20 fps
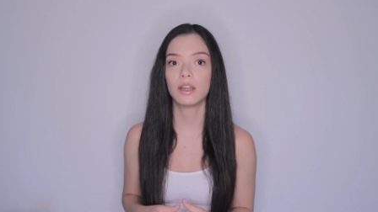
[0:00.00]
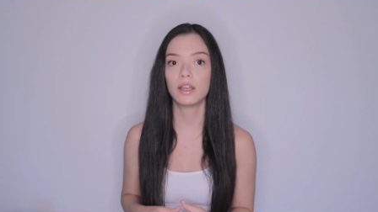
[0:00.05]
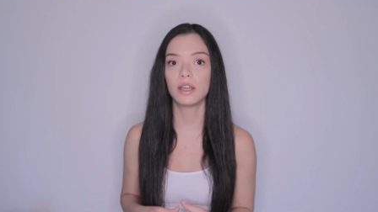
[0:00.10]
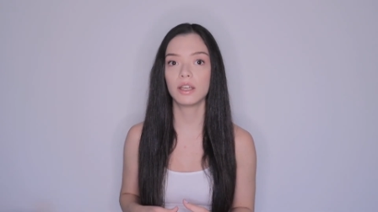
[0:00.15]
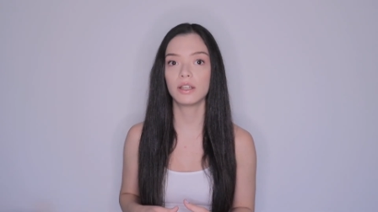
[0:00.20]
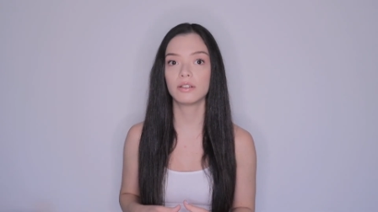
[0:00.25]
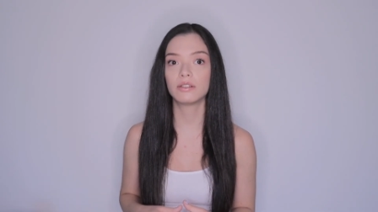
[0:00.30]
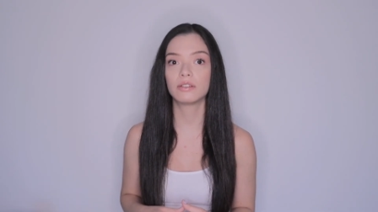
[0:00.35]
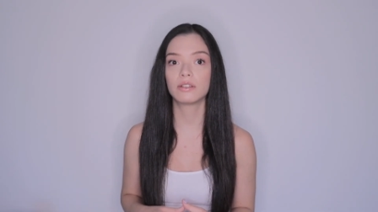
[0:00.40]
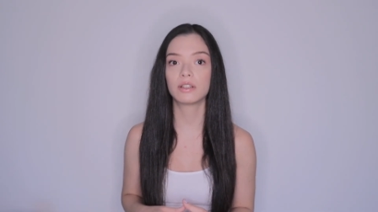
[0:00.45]

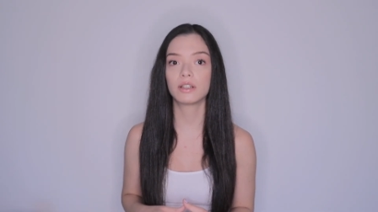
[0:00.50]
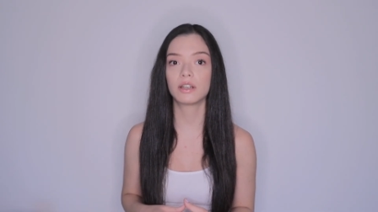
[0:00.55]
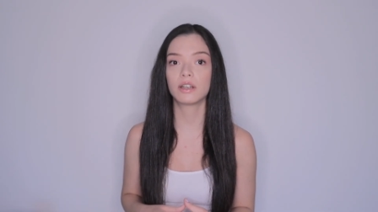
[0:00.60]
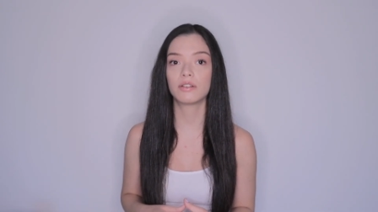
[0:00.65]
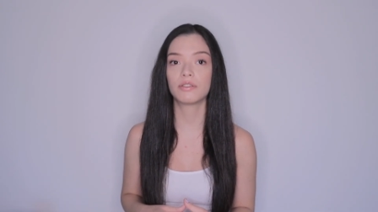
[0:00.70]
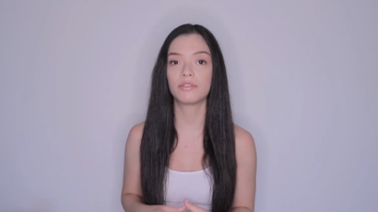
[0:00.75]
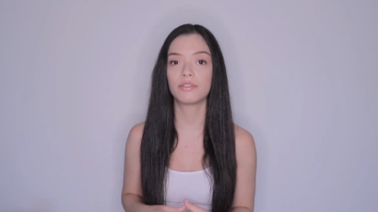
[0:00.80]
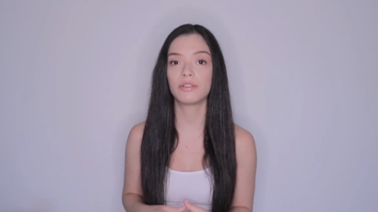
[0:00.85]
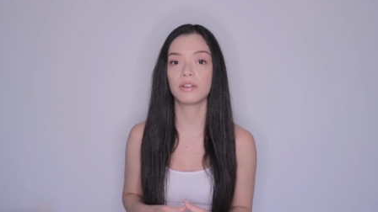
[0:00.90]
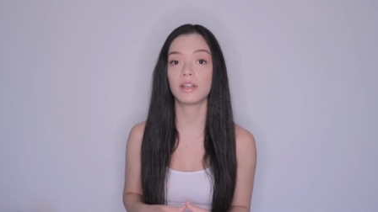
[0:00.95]
It's
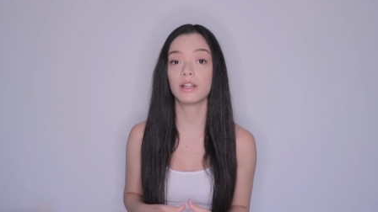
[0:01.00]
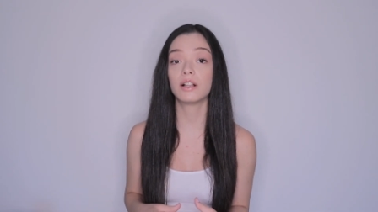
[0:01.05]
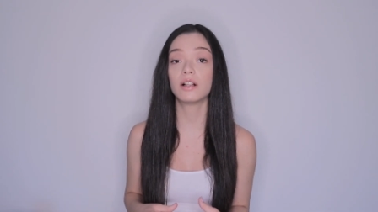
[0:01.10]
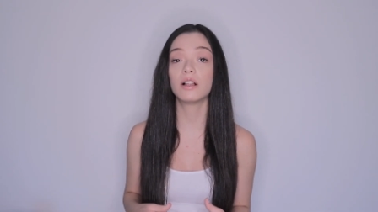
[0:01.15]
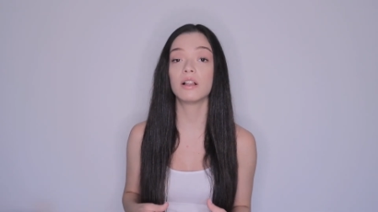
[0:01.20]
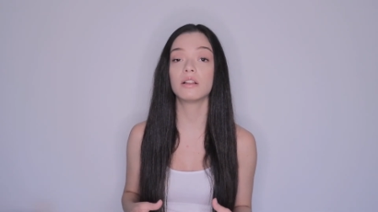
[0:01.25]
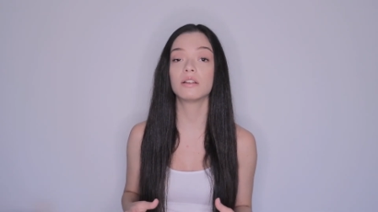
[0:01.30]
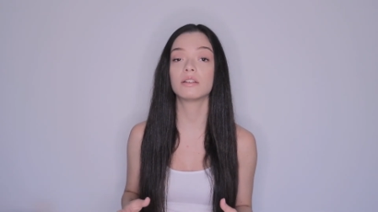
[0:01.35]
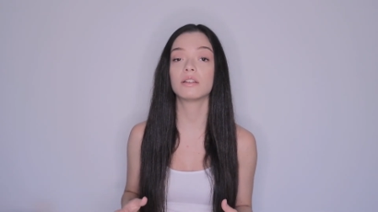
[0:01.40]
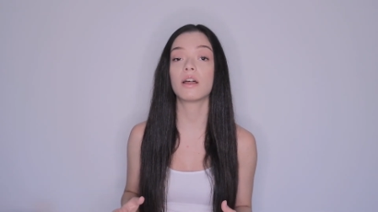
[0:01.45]
gonna
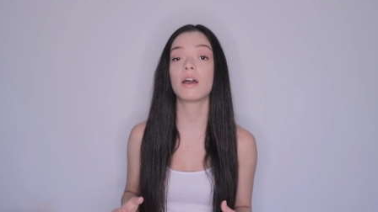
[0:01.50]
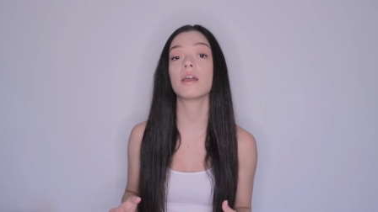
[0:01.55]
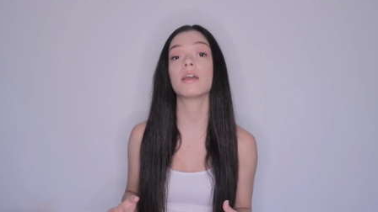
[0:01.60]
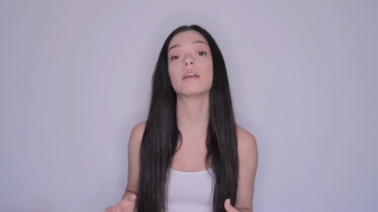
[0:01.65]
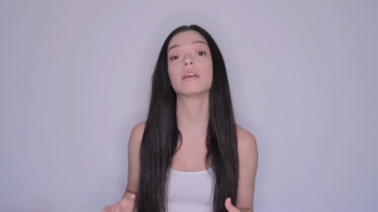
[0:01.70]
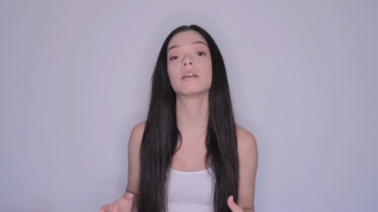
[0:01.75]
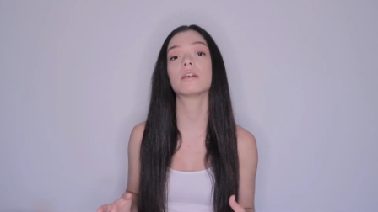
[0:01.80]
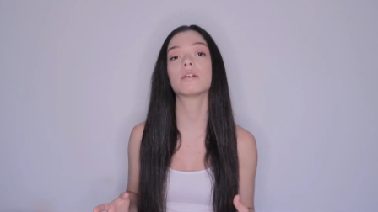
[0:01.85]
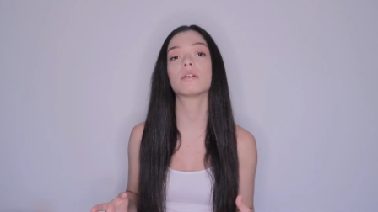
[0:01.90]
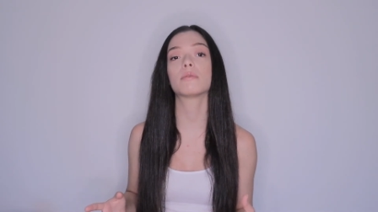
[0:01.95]
feel
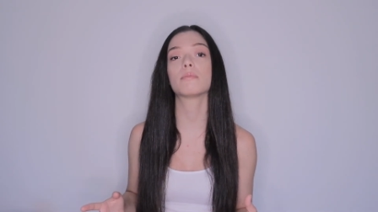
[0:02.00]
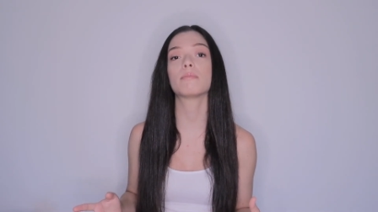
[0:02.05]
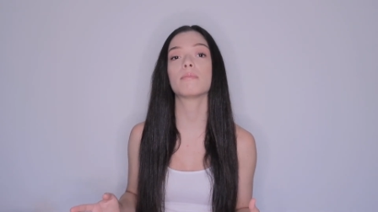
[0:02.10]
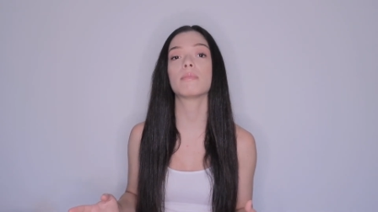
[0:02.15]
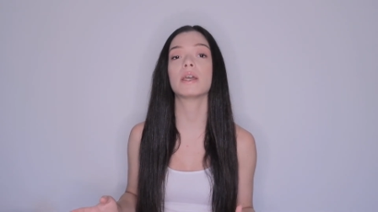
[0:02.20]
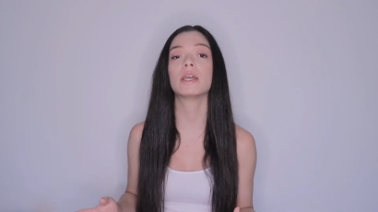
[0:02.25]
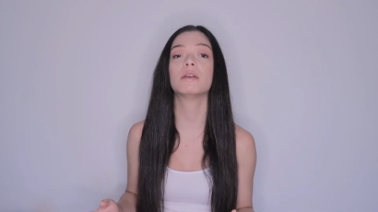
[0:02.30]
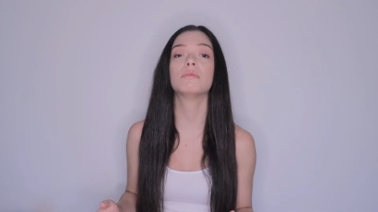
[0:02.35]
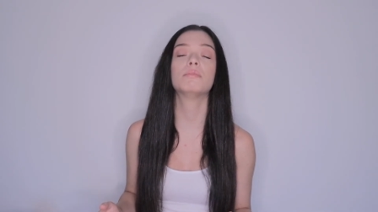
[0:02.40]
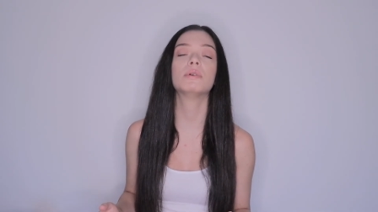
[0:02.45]
like
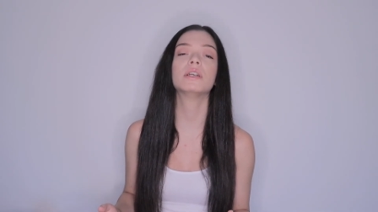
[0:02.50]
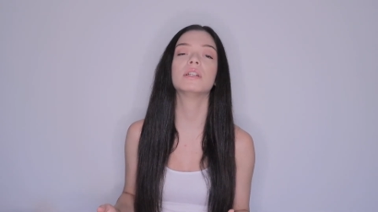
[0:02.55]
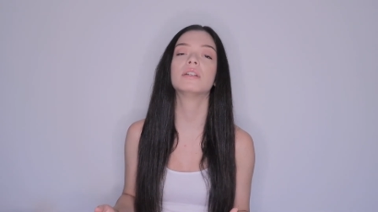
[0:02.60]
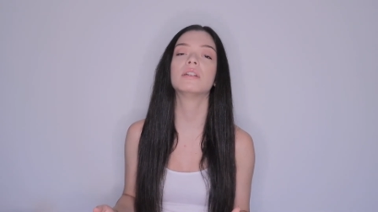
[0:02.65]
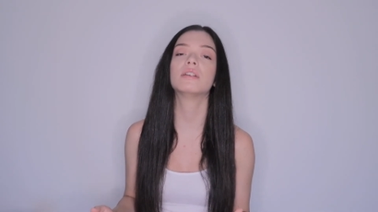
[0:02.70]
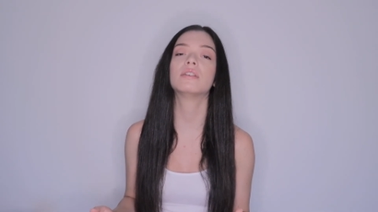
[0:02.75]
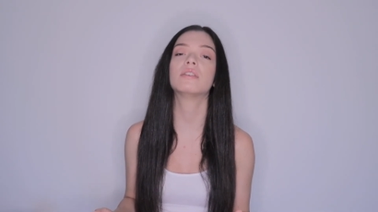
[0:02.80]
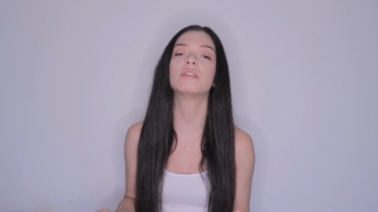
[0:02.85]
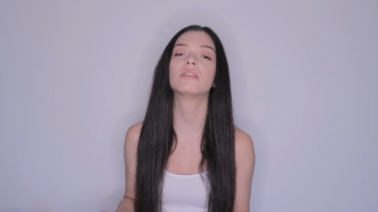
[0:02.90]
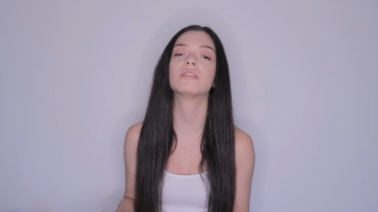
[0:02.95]
maybe
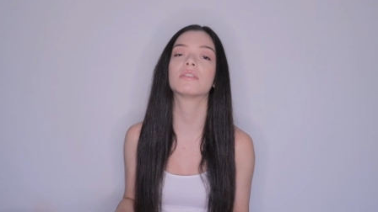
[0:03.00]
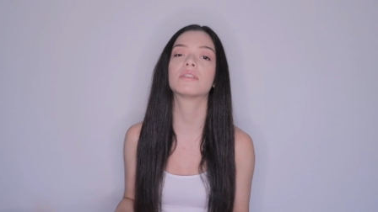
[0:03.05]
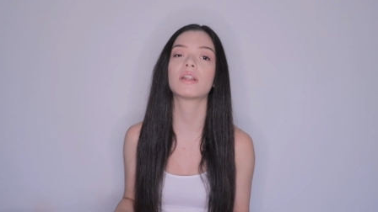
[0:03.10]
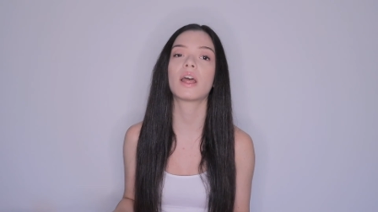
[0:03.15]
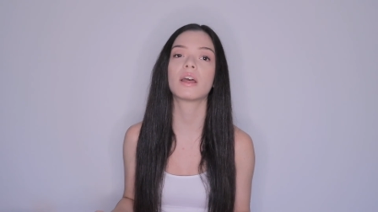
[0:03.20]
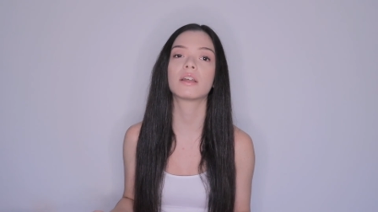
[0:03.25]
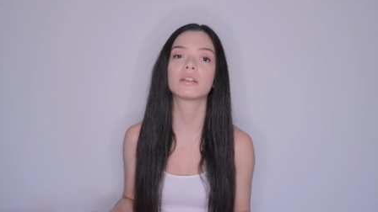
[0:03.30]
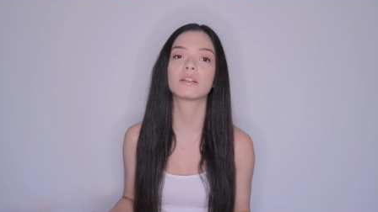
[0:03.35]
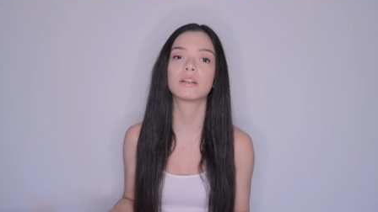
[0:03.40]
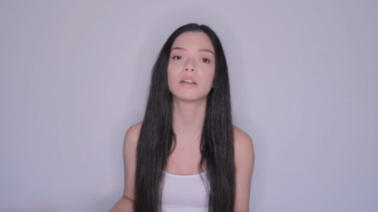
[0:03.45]
this is
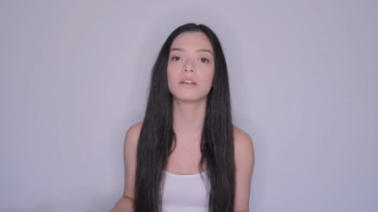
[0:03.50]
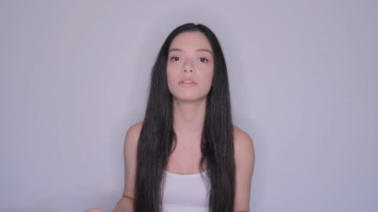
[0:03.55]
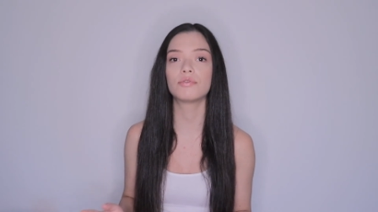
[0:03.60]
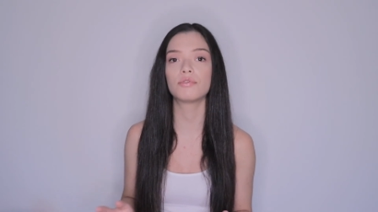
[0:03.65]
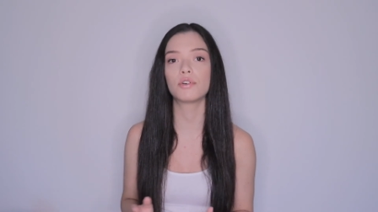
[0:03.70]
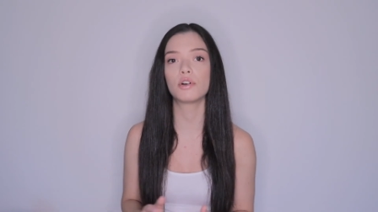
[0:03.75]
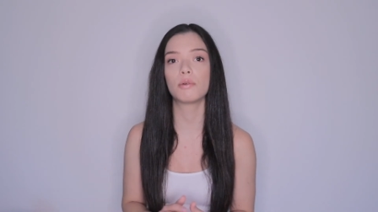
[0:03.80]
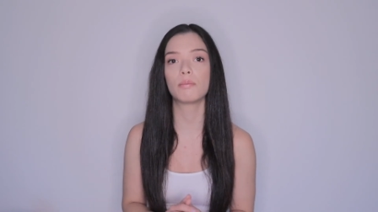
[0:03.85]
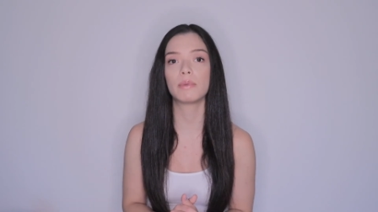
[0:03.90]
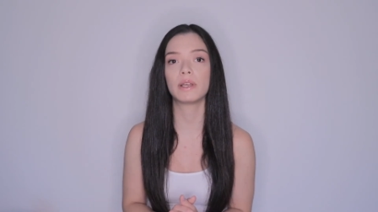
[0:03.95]
not good
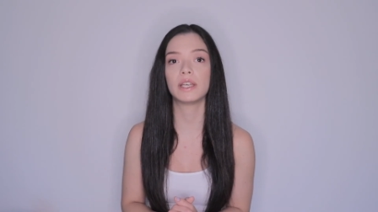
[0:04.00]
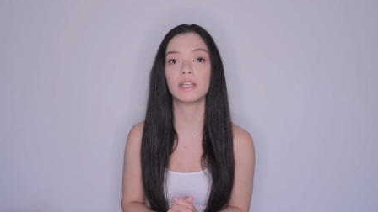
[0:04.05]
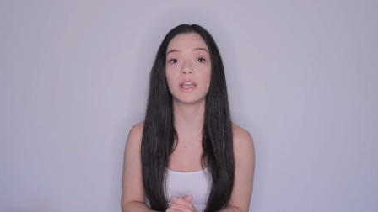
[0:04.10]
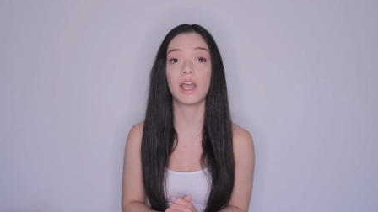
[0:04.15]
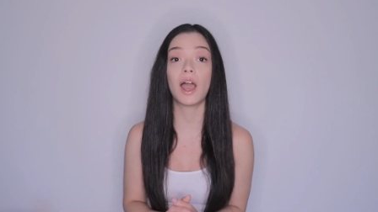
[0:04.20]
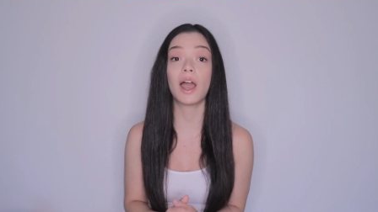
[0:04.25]
for me.